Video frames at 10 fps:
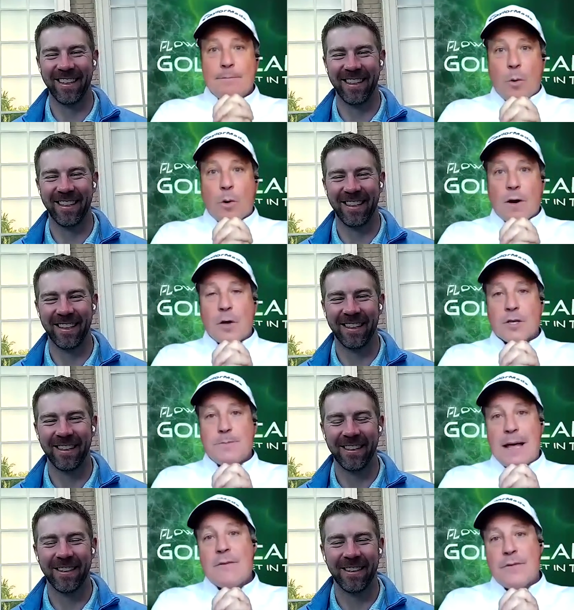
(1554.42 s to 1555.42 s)
Speaker 1: more of those
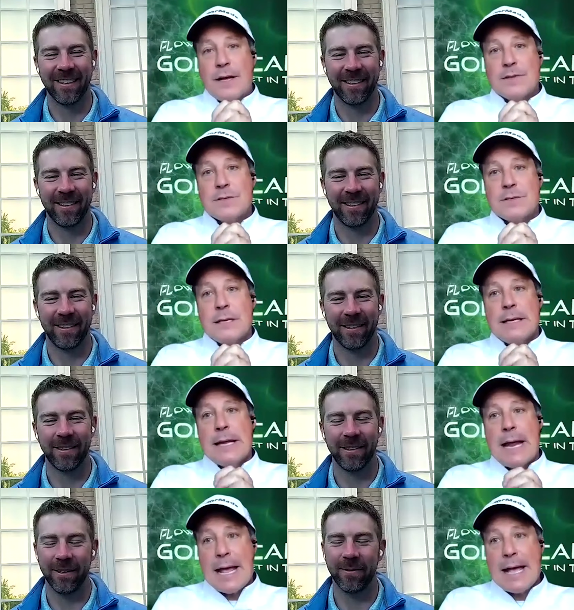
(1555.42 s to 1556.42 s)
benefits
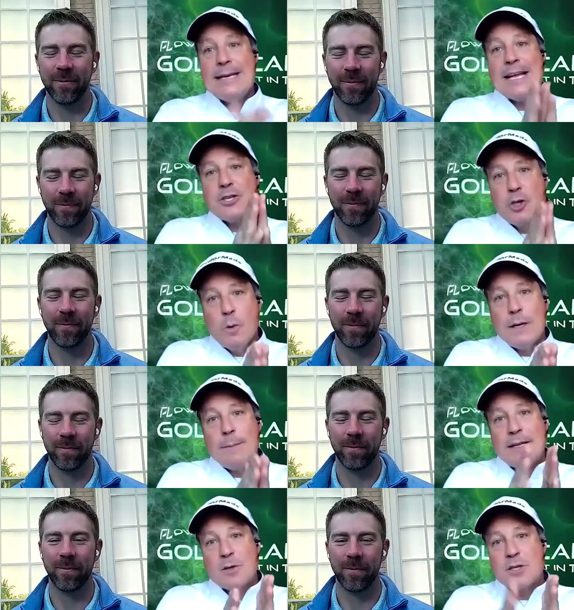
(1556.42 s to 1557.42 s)
and yet doing them
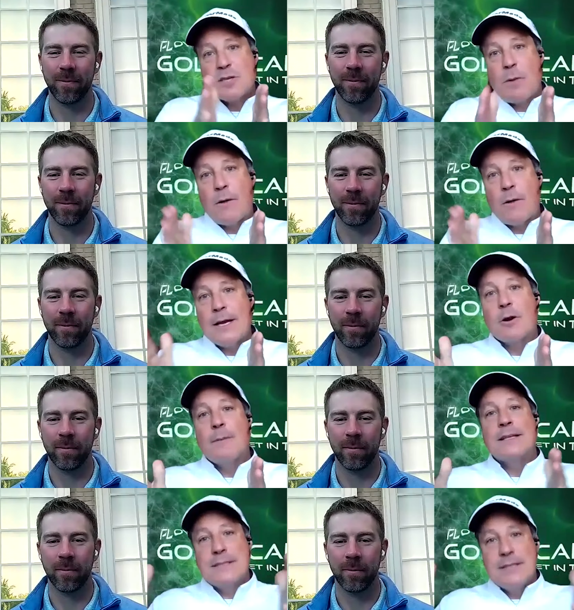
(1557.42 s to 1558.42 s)
in those small
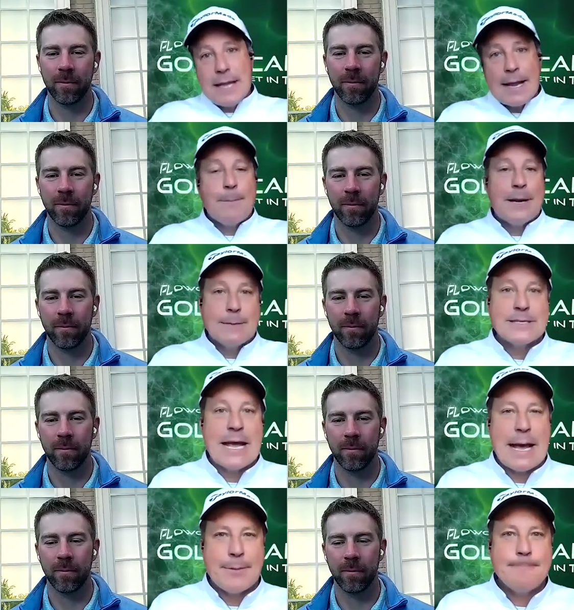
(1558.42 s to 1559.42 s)
increments, then it becomes a
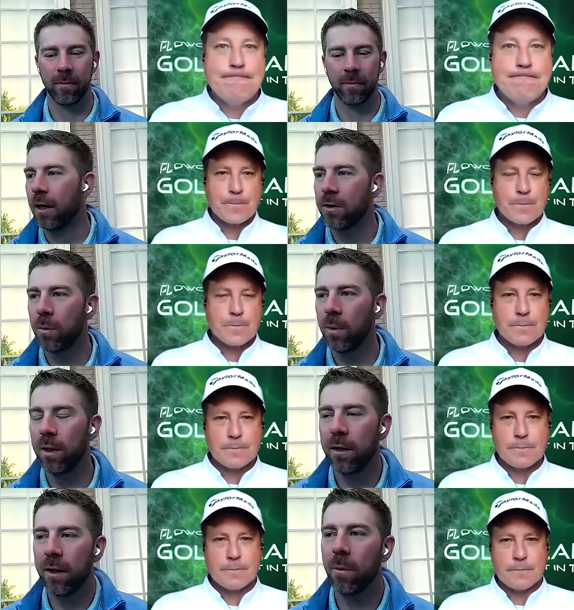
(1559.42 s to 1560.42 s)
habit.
Speaker 2: So
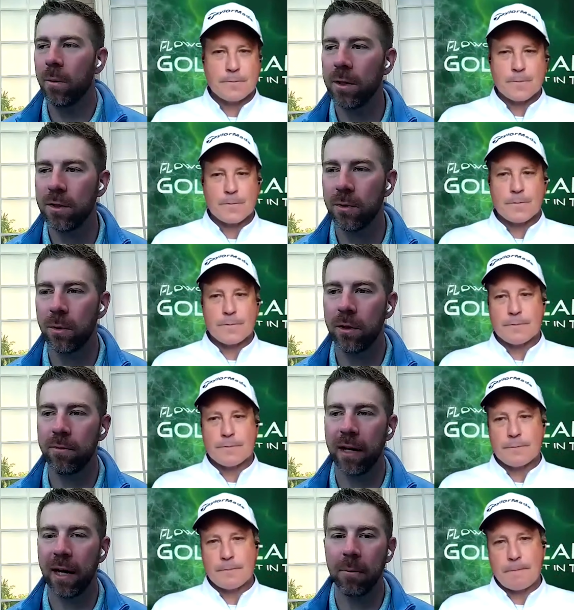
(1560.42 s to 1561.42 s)
what like what sort
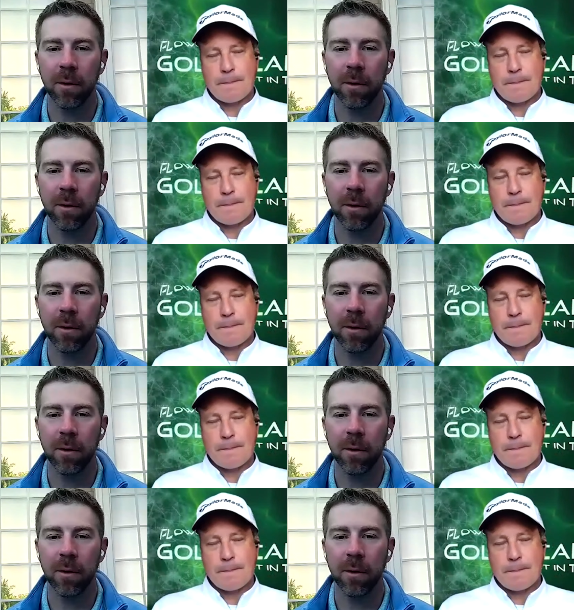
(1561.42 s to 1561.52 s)
of time